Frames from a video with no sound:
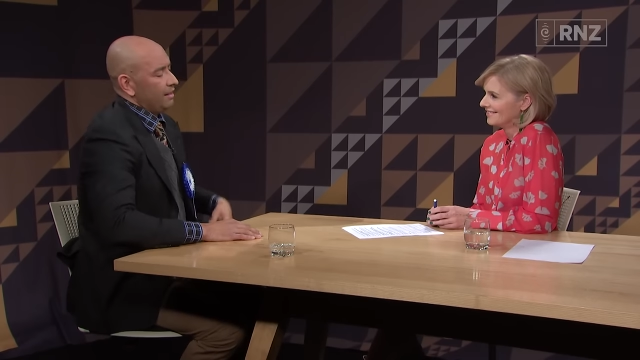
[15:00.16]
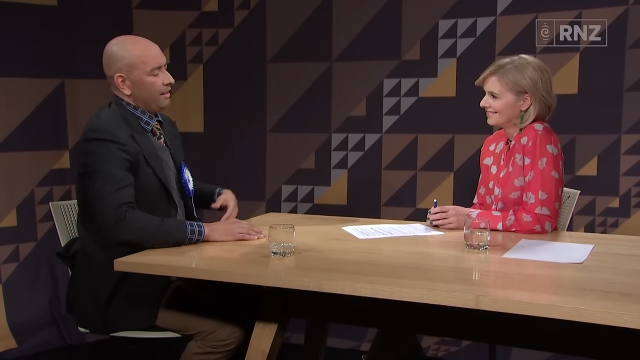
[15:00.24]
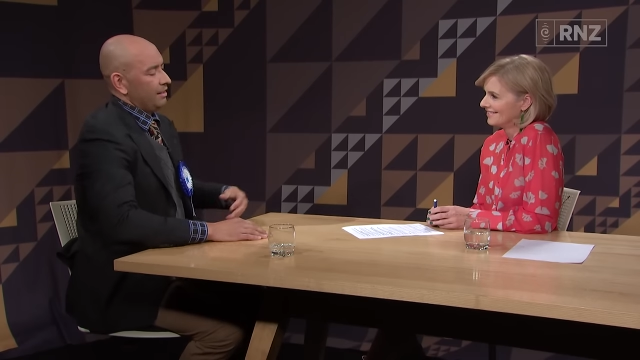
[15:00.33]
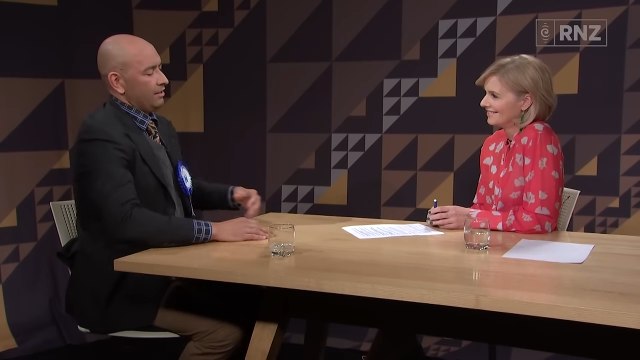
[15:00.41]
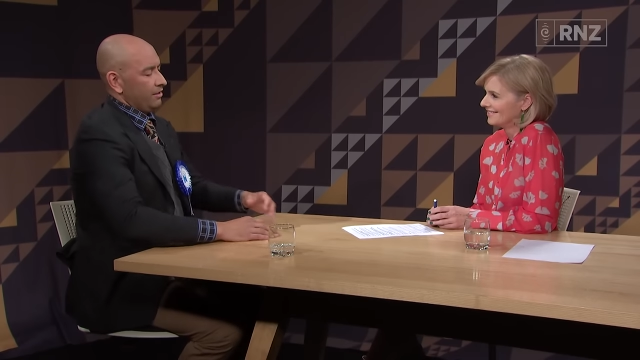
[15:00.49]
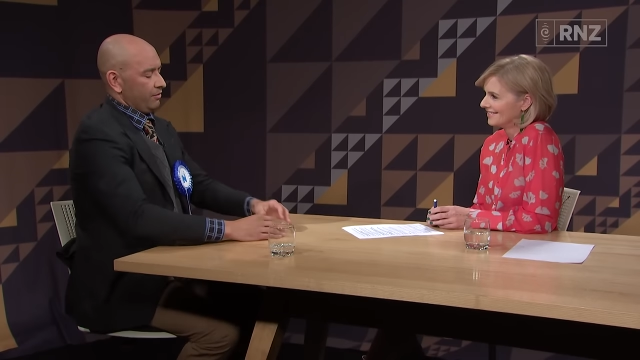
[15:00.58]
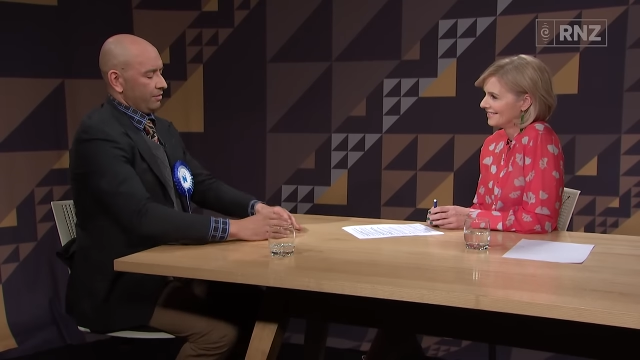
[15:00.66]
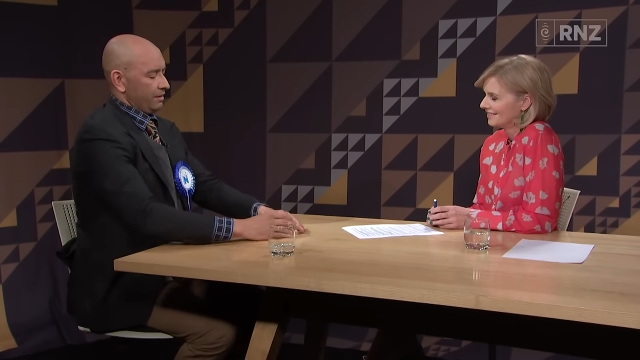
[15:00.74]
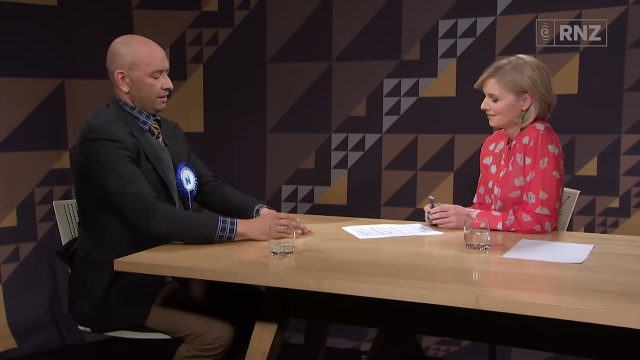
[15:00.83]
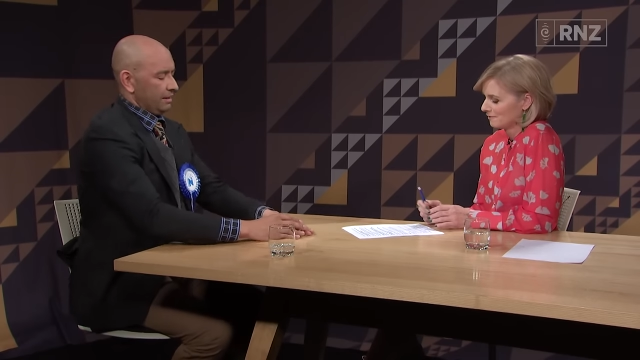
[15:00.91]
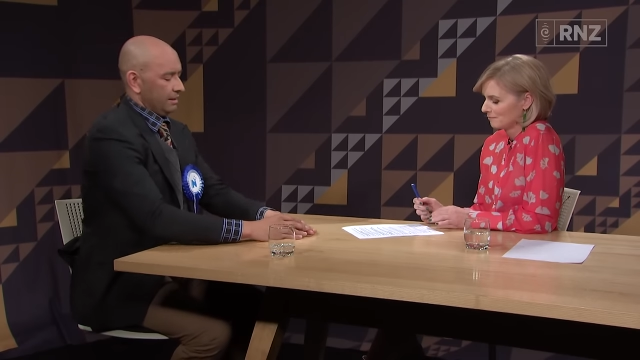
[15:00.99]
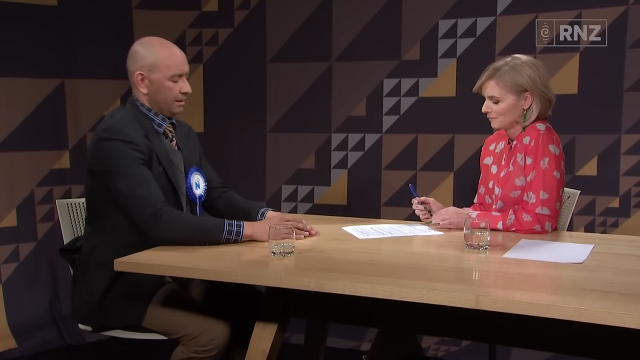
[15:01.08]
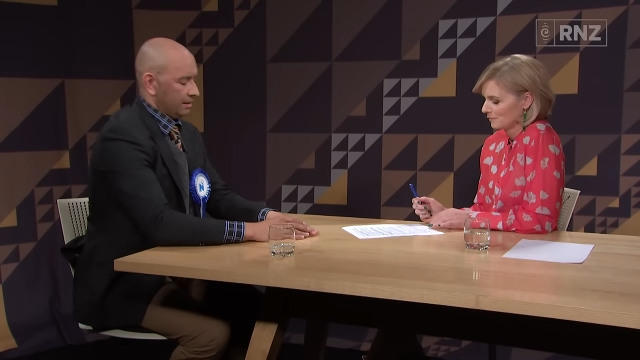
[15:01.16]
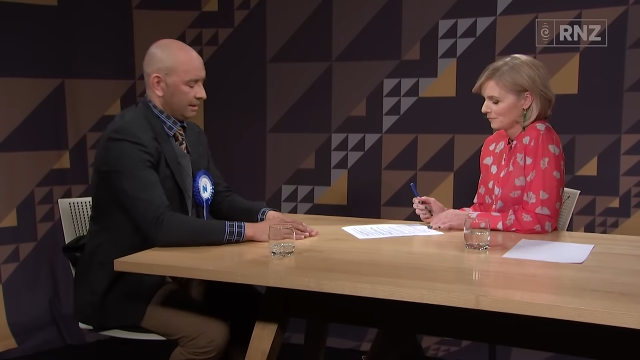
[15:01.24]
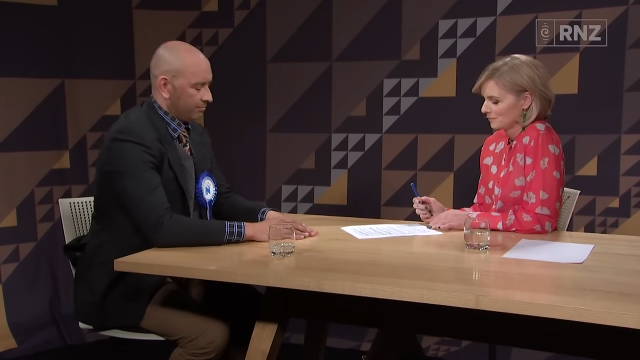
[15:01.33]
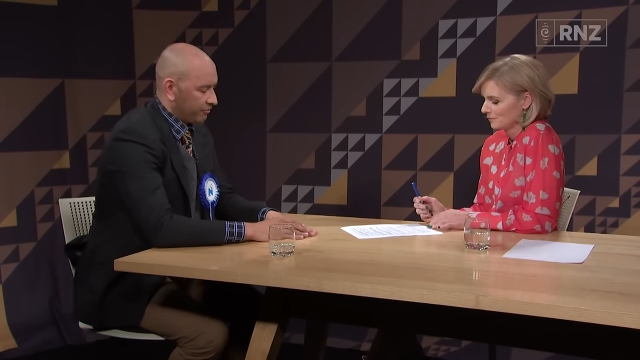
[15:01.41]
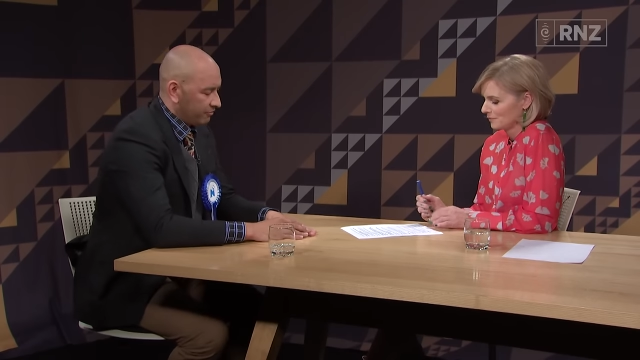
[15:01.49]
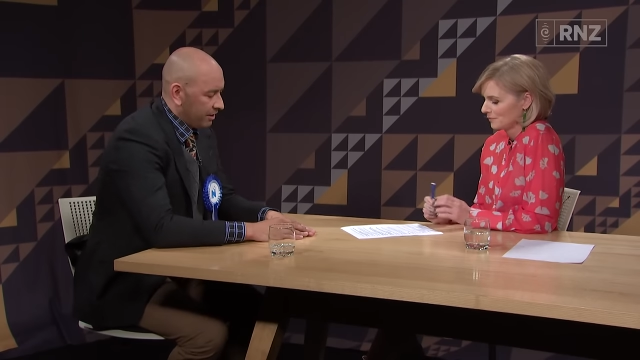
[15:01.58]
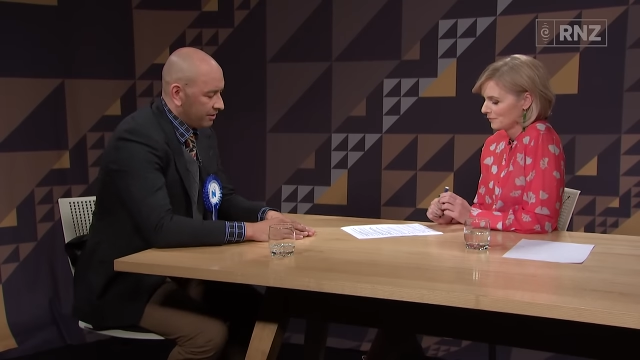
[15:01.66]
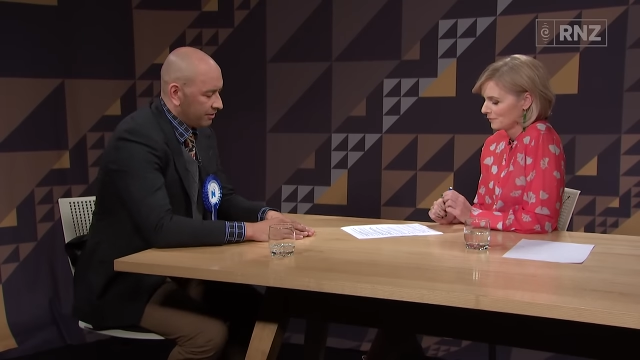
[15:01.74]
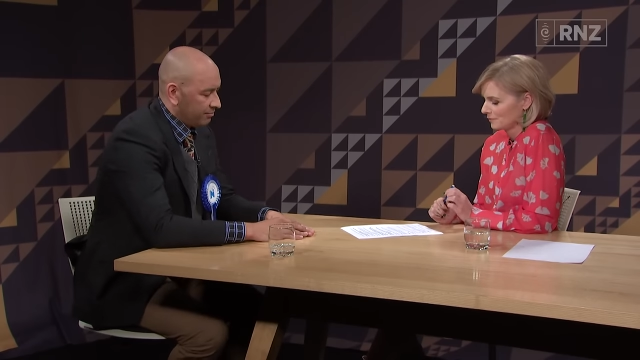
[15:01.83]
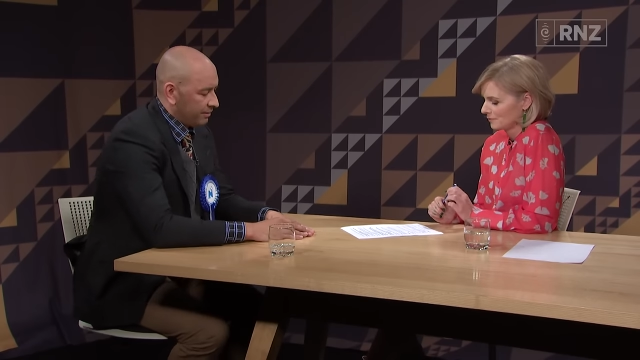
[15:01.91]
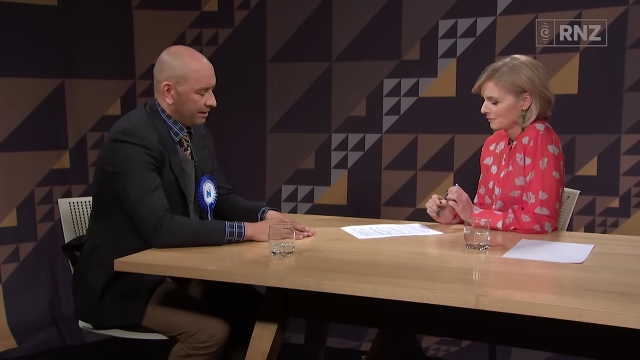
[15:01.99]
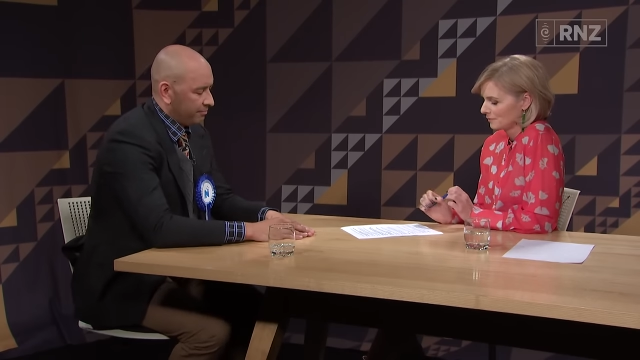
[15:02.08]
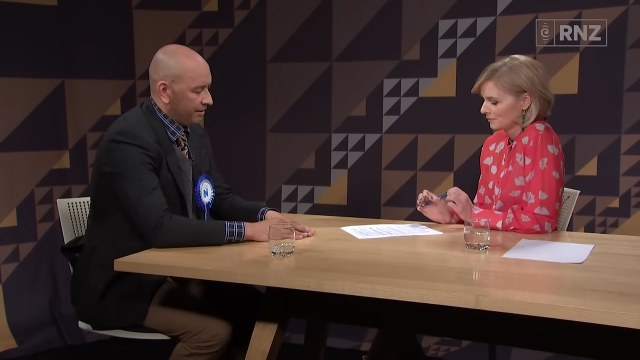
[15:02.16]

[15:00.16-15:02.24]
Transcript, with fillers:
Speaker 1: uh, you know, the number of Māori on main